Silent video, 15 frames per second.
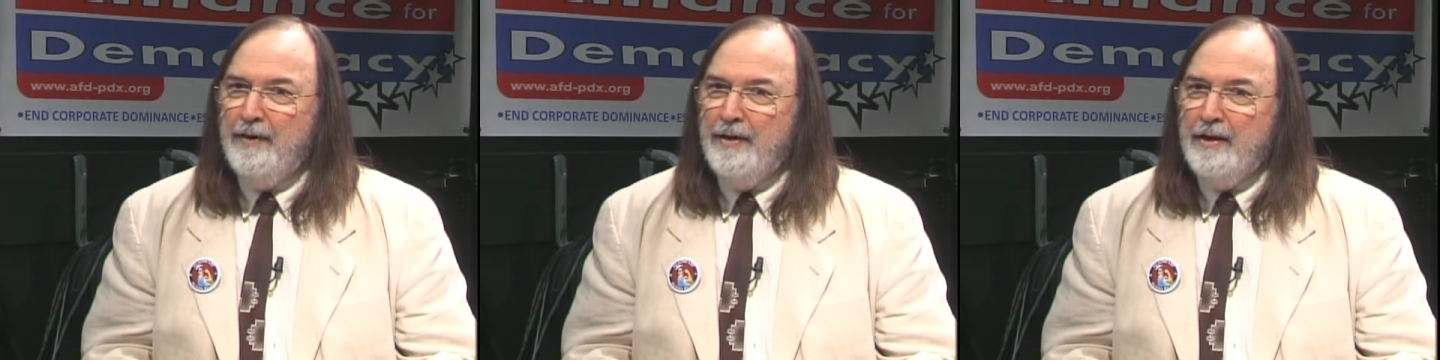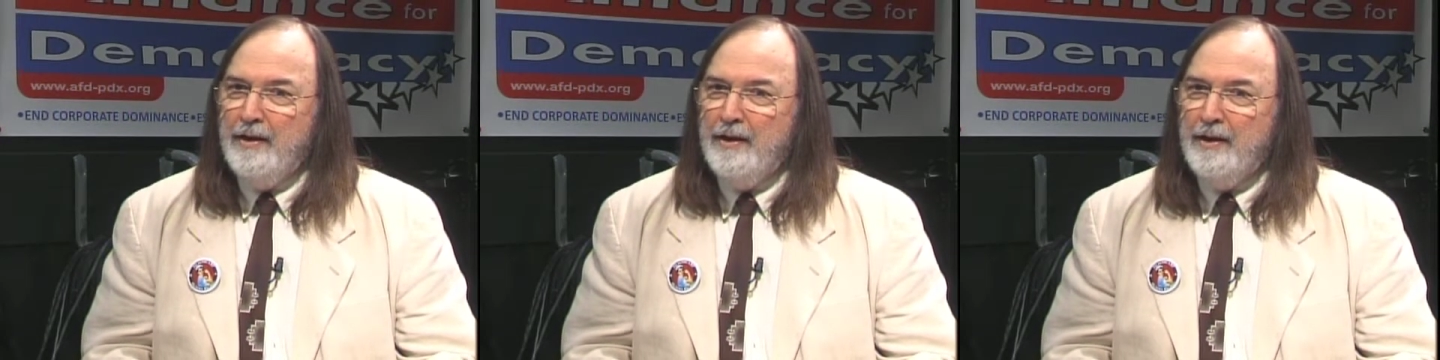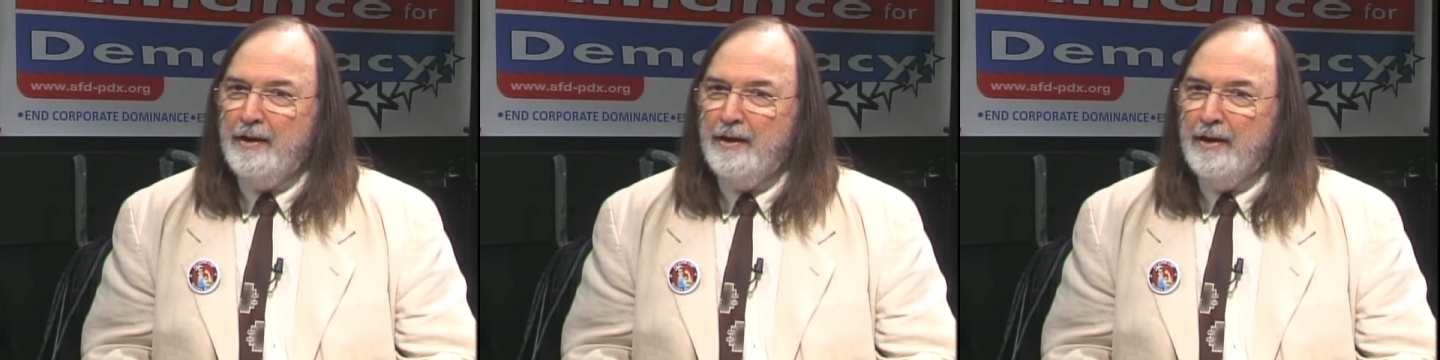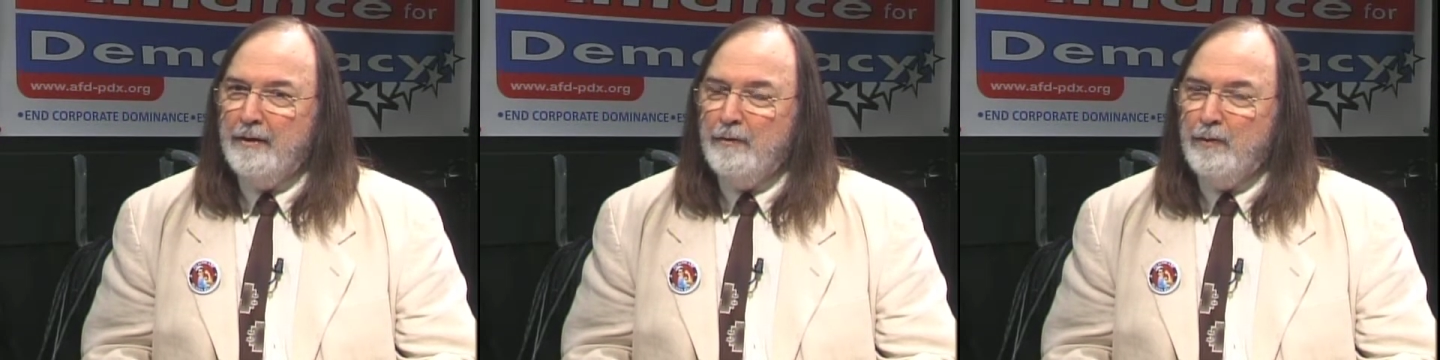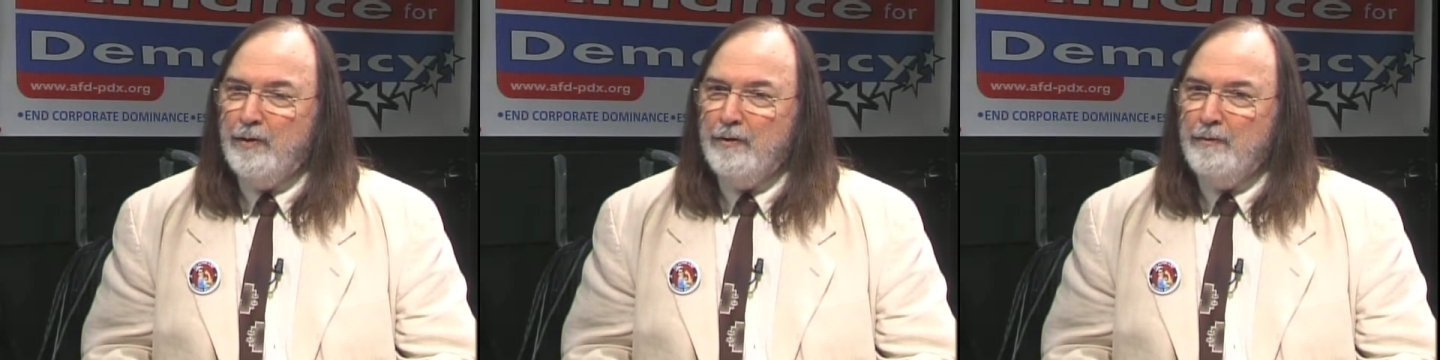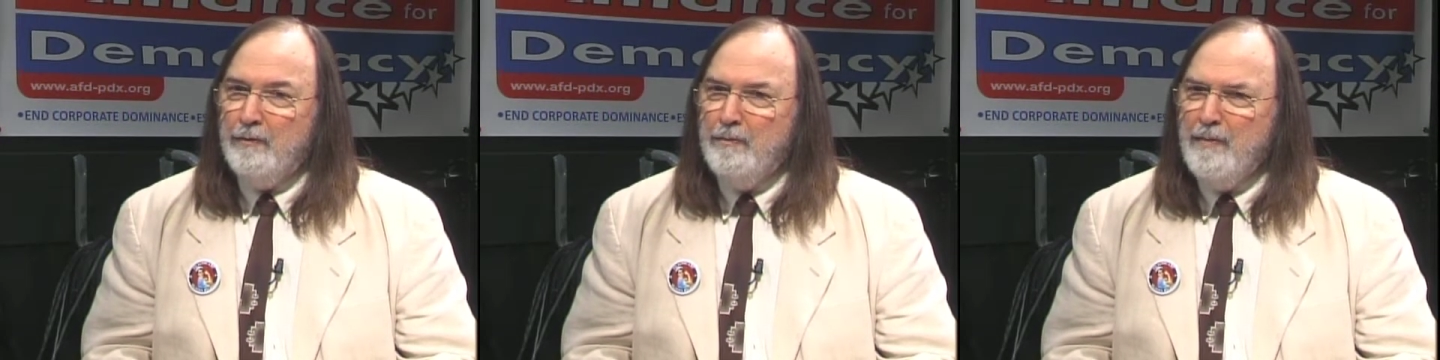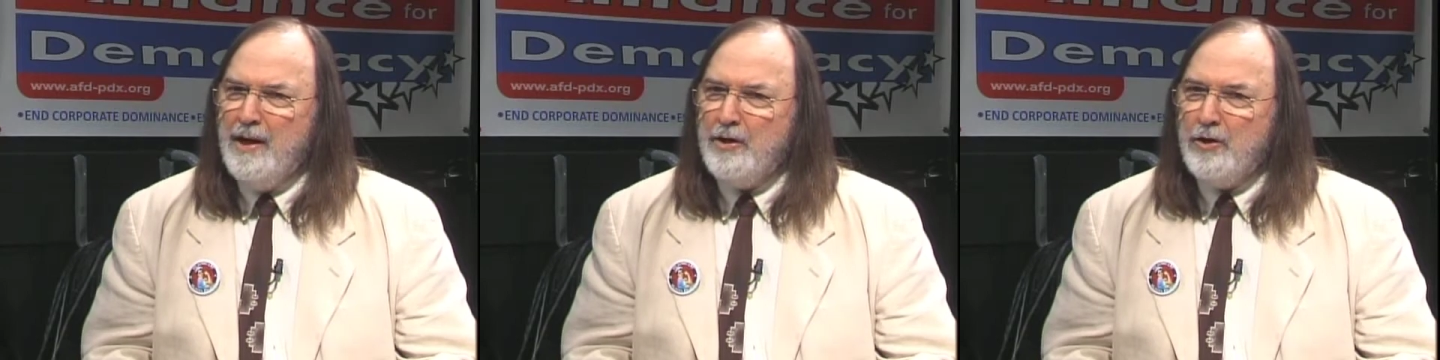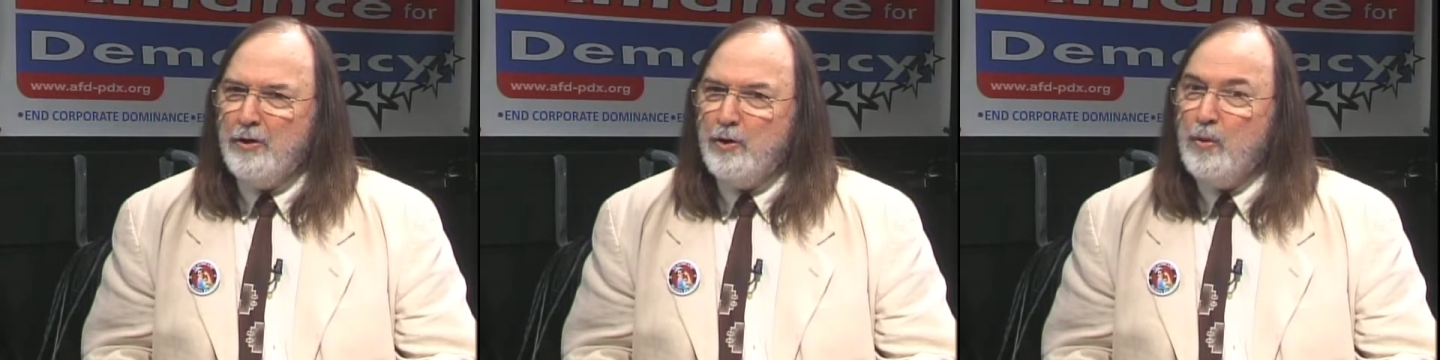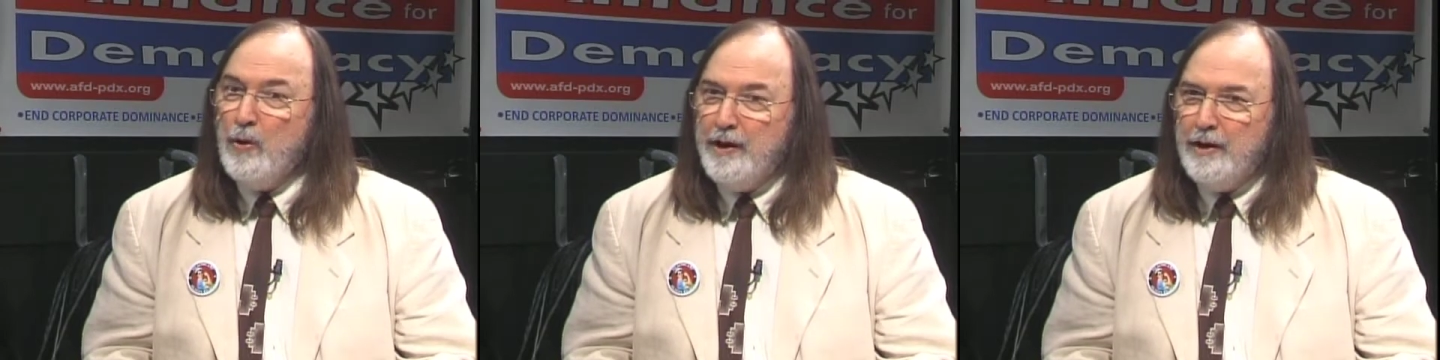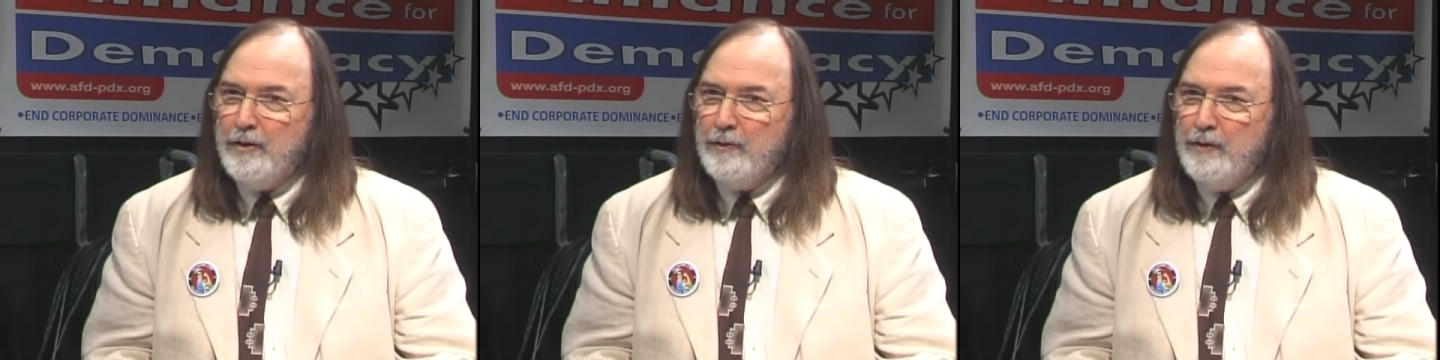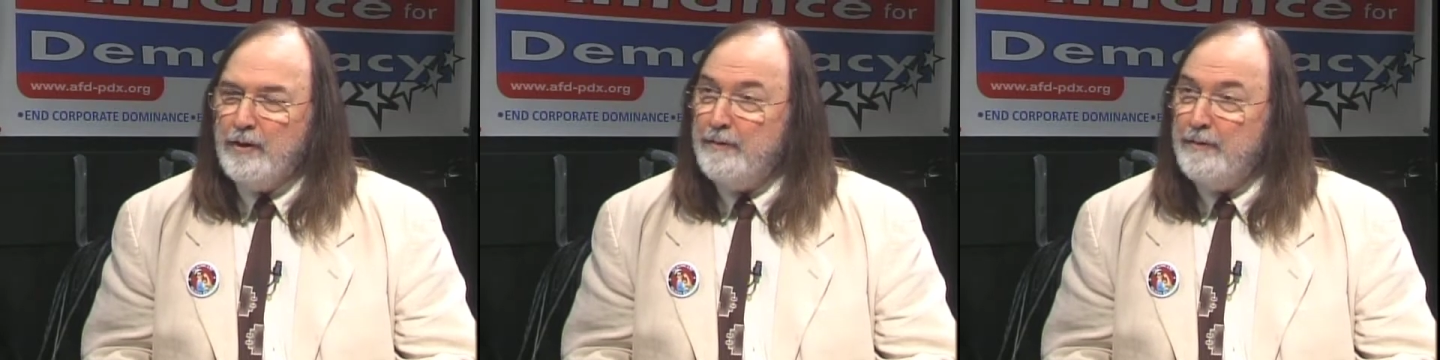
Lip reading: the Measure 23